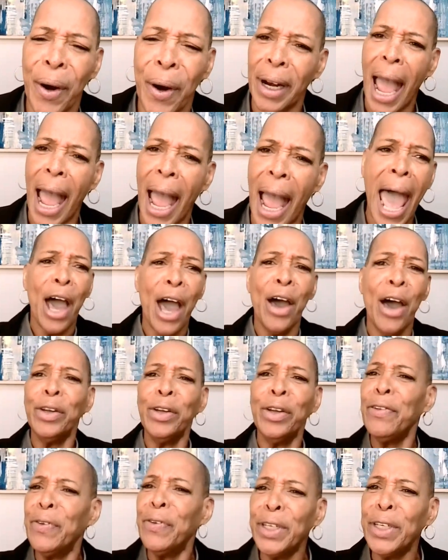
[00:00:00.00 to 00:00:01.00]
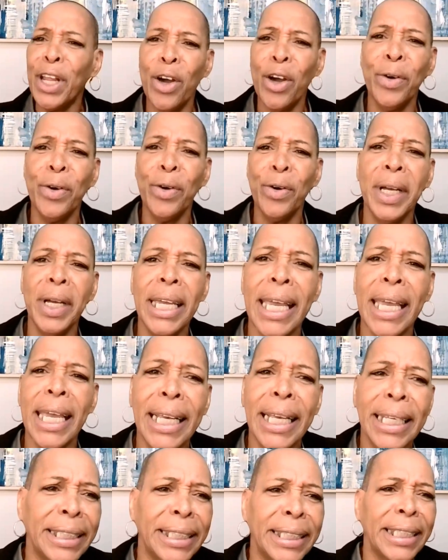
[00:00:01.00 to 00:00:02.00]
I don't even know who he
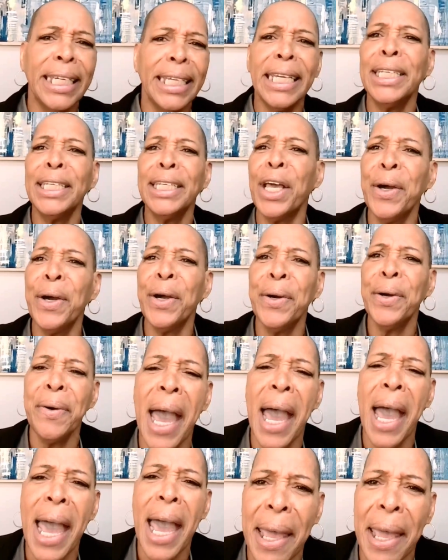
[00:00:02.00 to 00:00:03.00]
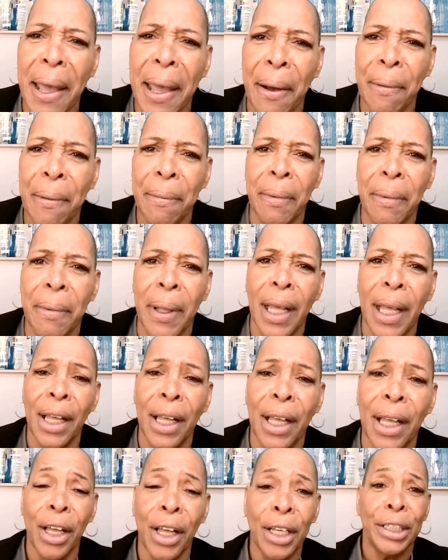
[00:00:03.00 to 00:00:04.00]
is, and he know who I am.
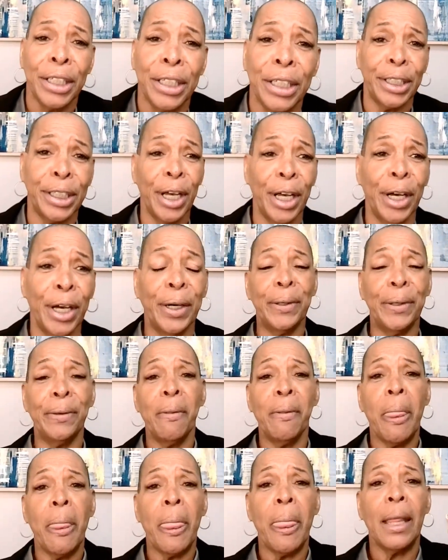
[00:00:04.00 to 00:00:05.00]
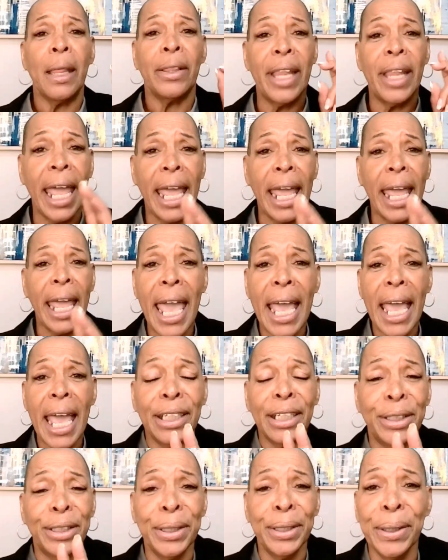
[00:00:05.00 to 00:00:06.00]
So they had 2
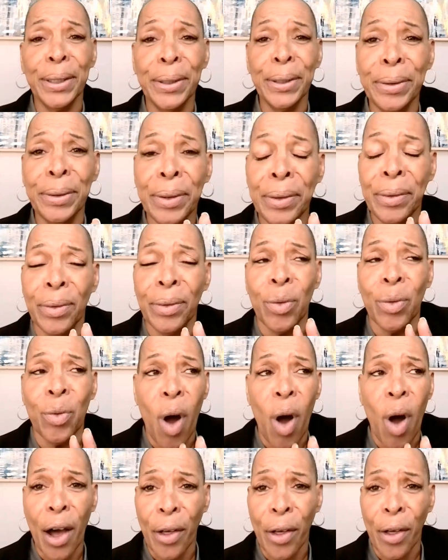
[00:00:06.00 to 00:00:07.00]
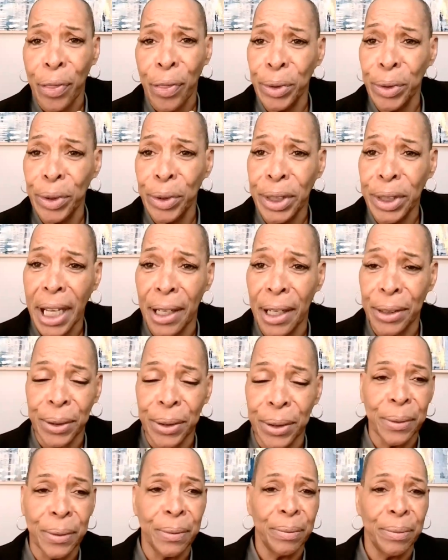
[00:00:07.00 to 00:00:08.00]
walkthroughs scheduled.
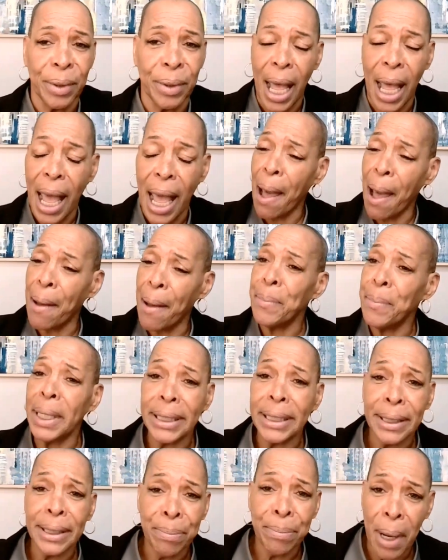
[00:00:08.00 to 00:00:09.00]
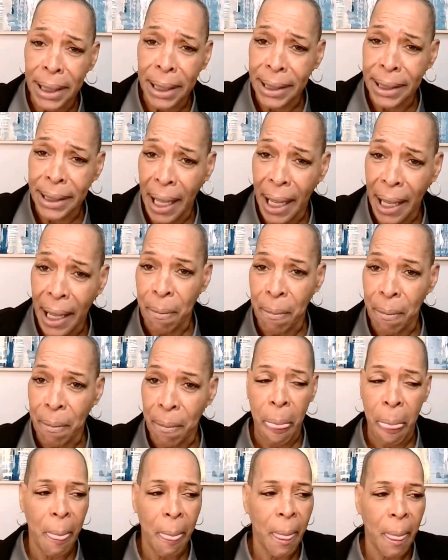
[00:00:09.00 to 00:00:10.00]
I missed Monday.
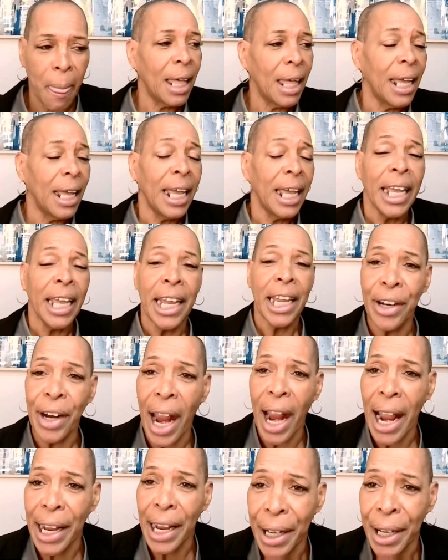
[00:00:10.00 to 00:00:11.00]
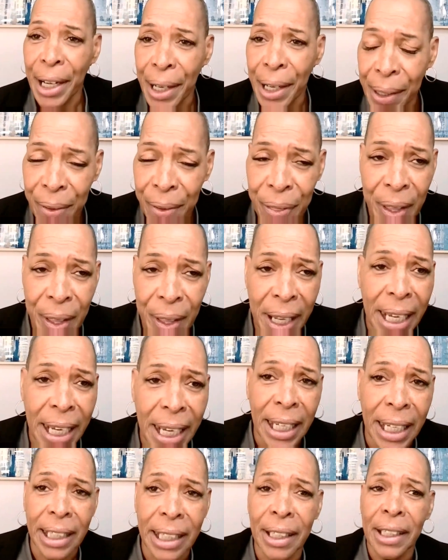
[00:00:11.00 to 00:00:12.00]
Here I go
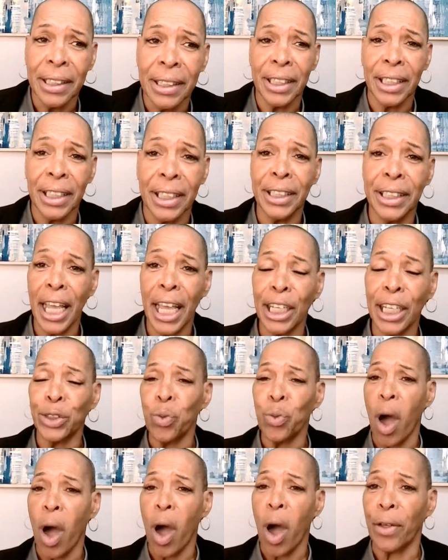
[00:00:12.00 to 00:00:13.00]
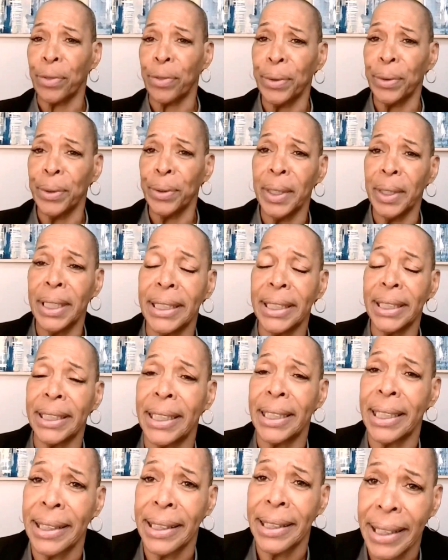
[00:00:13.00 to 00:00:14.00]
thinking the next walkthrough is
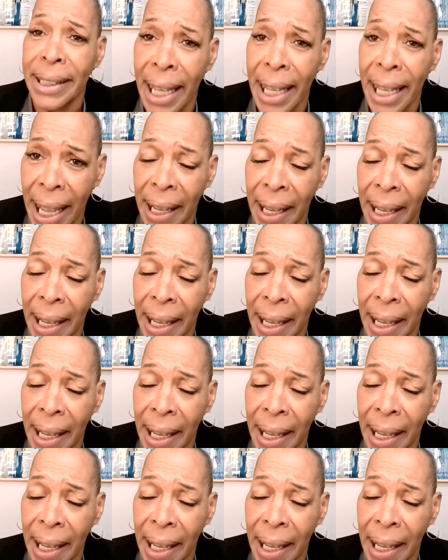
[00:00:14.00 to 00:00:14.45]
today.